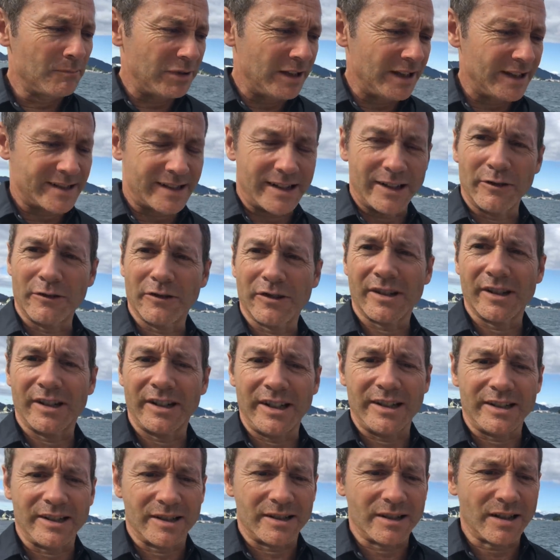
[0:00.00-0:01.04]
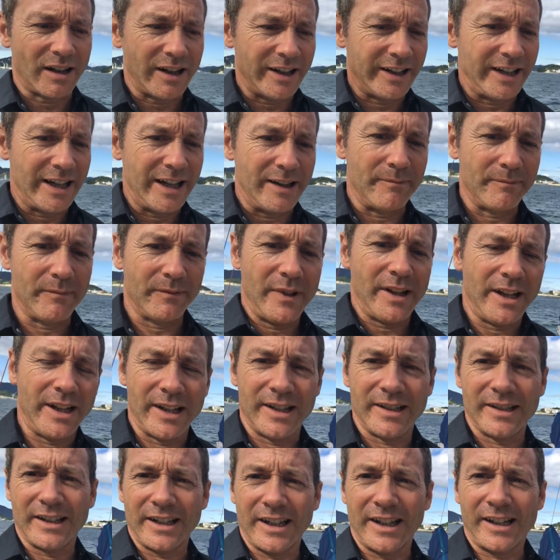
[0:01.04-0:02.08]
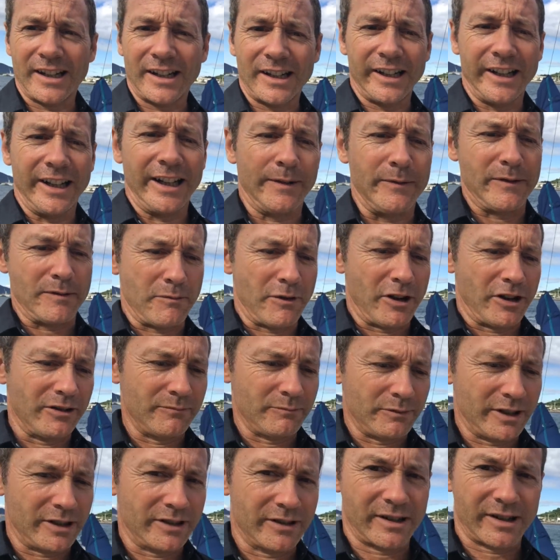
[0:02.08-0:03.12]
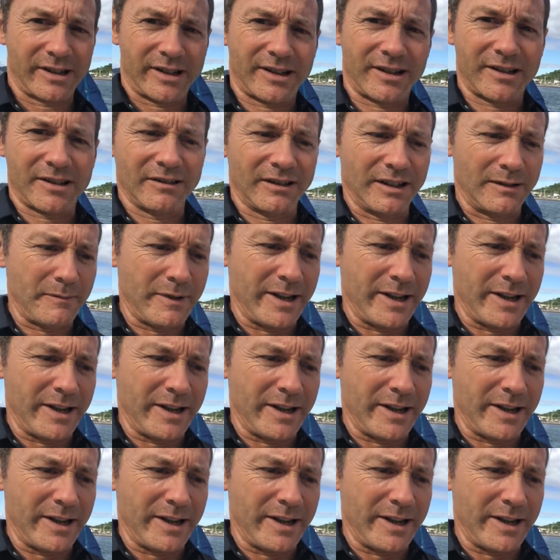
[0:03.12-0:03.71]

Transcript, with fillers: Plus I also need to tidy up and uh, clean up the boat because it's still